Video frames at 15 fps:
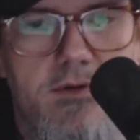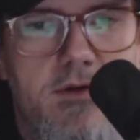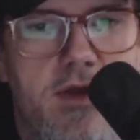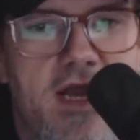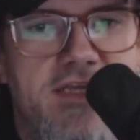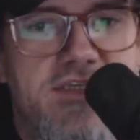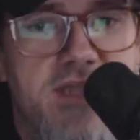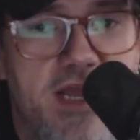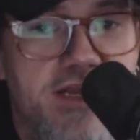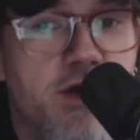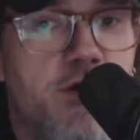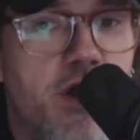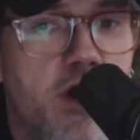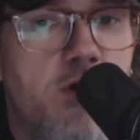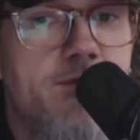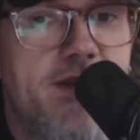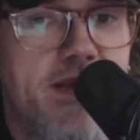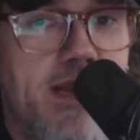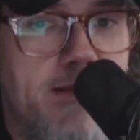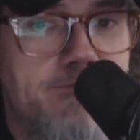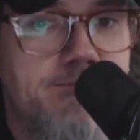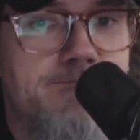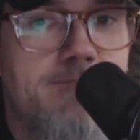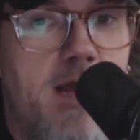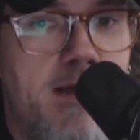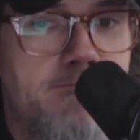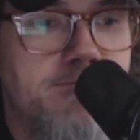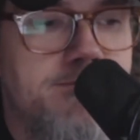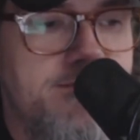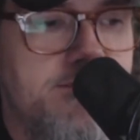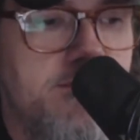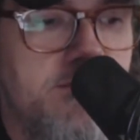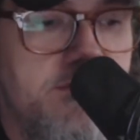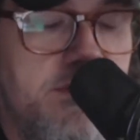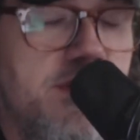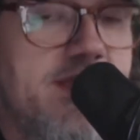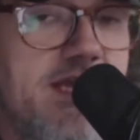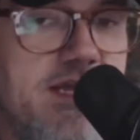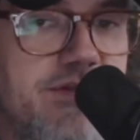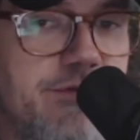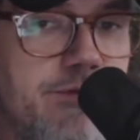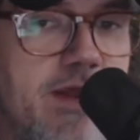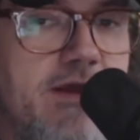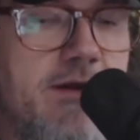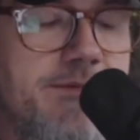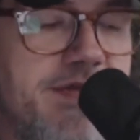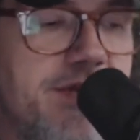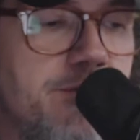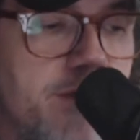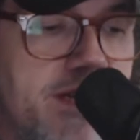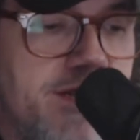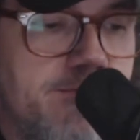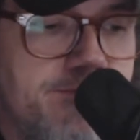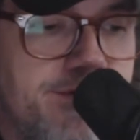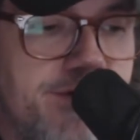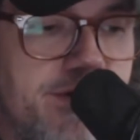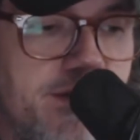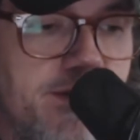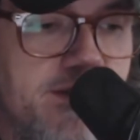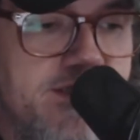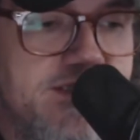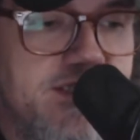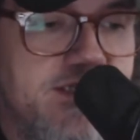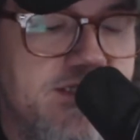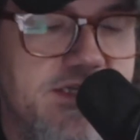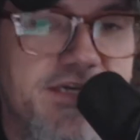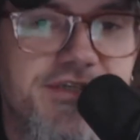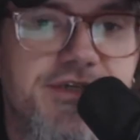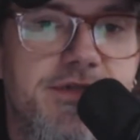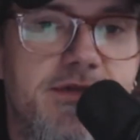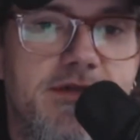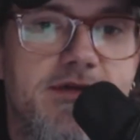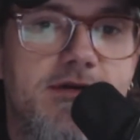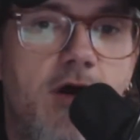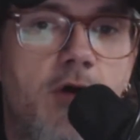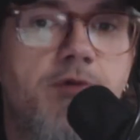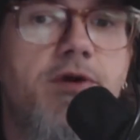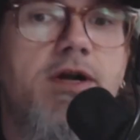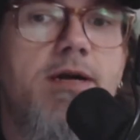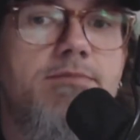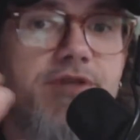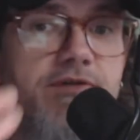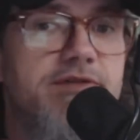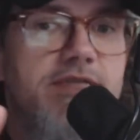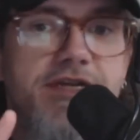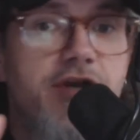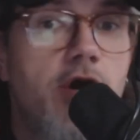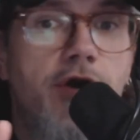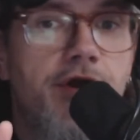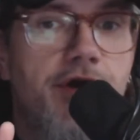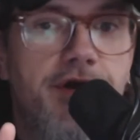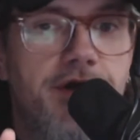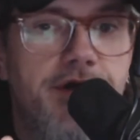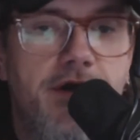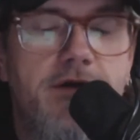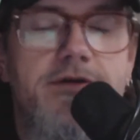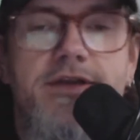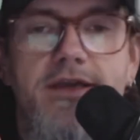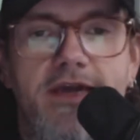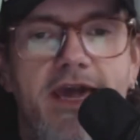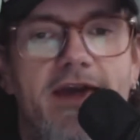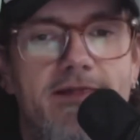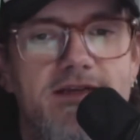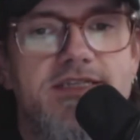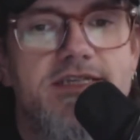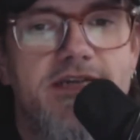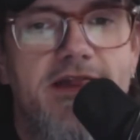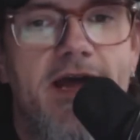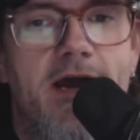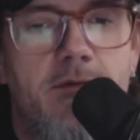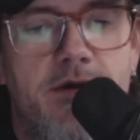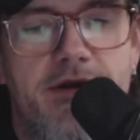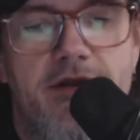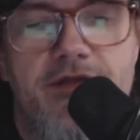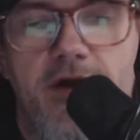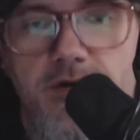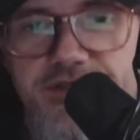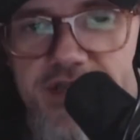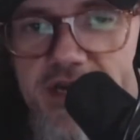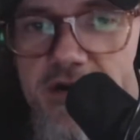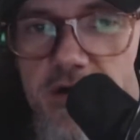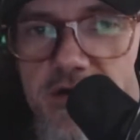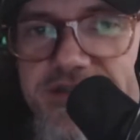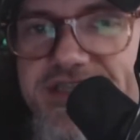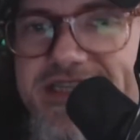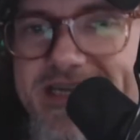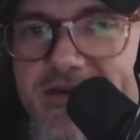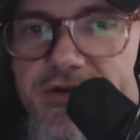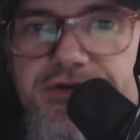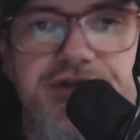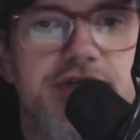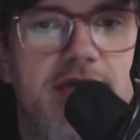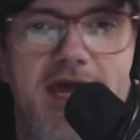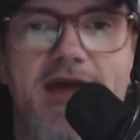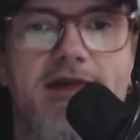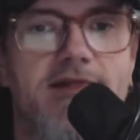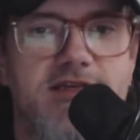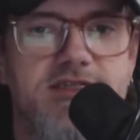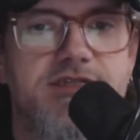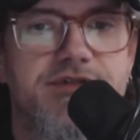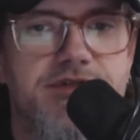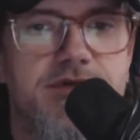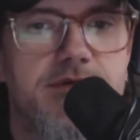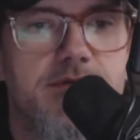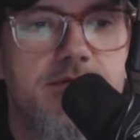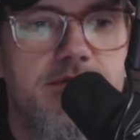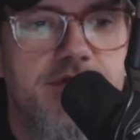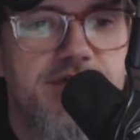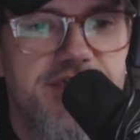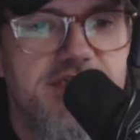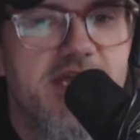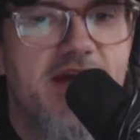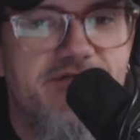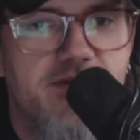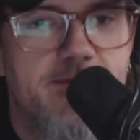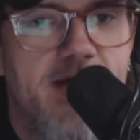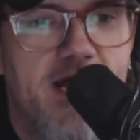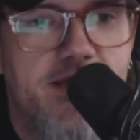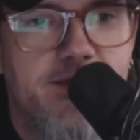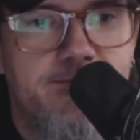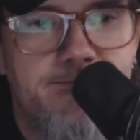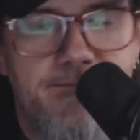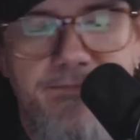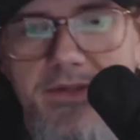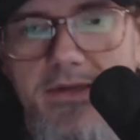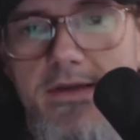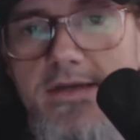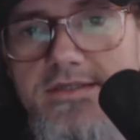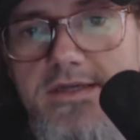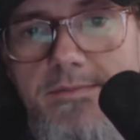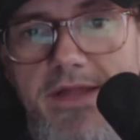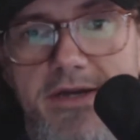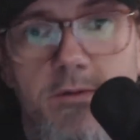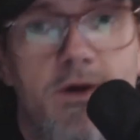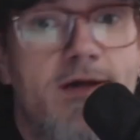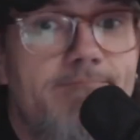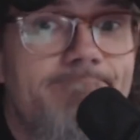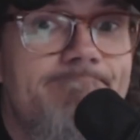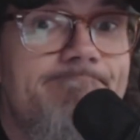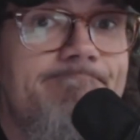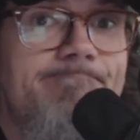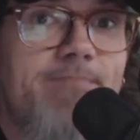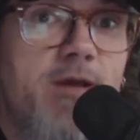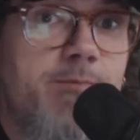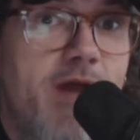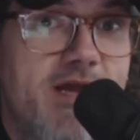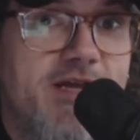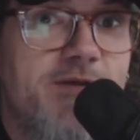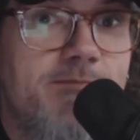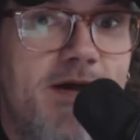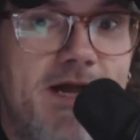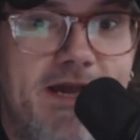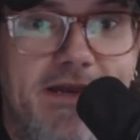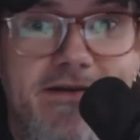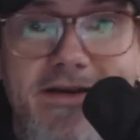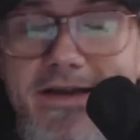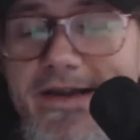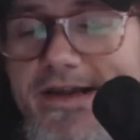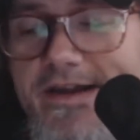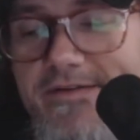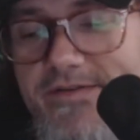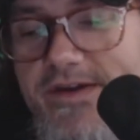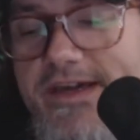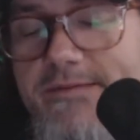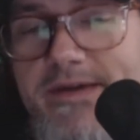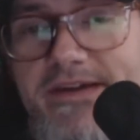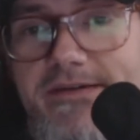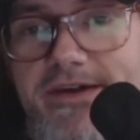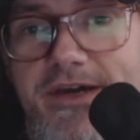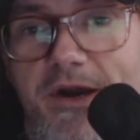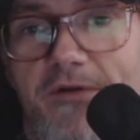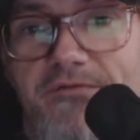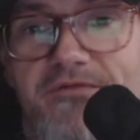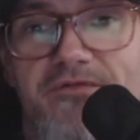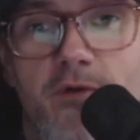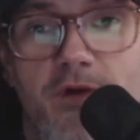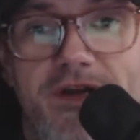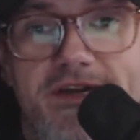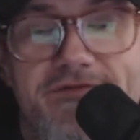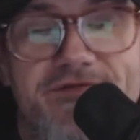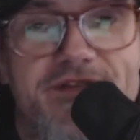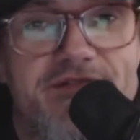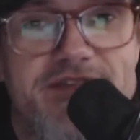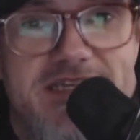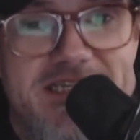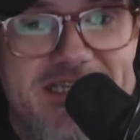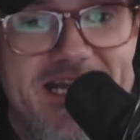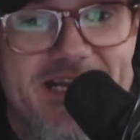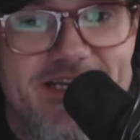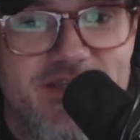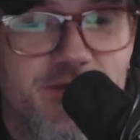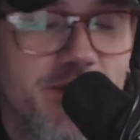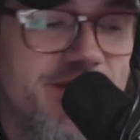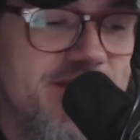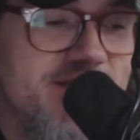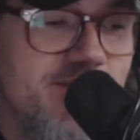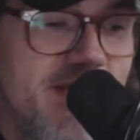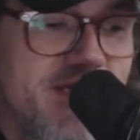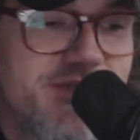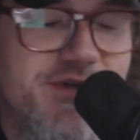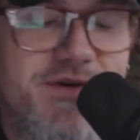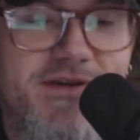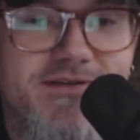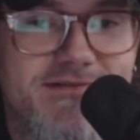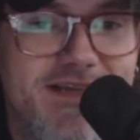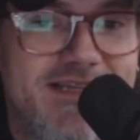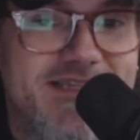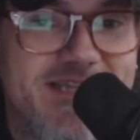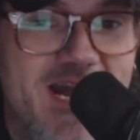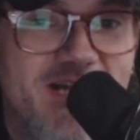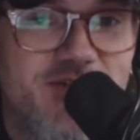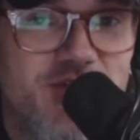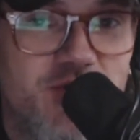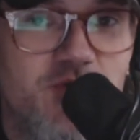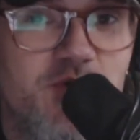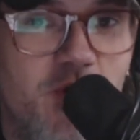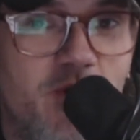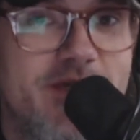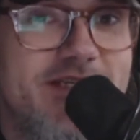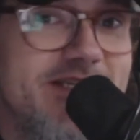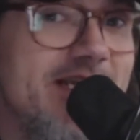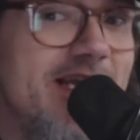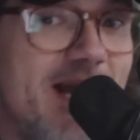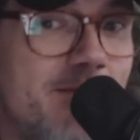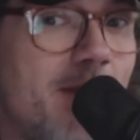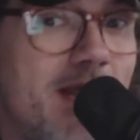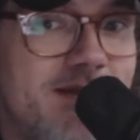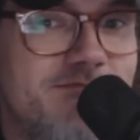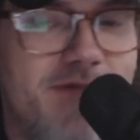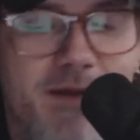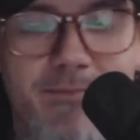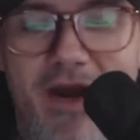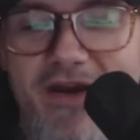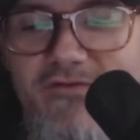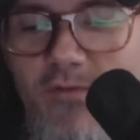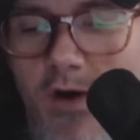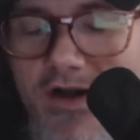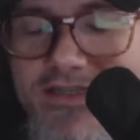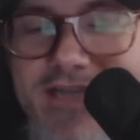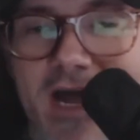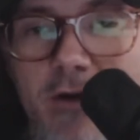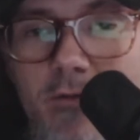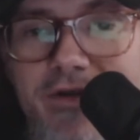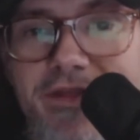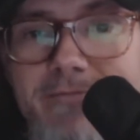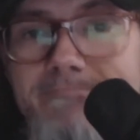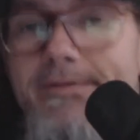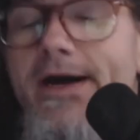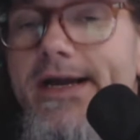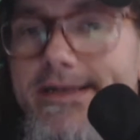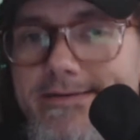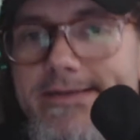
I go to open it, and I'm looking at the record. I'm getting ready to put it on the listening station, and the owner comes over. He's like, no. You can't listen to that one. Those that are sealed, you can't listen to. You just have to buy them. So I'm like, well, I'm not going to buy it. If you give me, 40, 50 seconds with it to make sure it's not too noisy, I might have walked out with it. But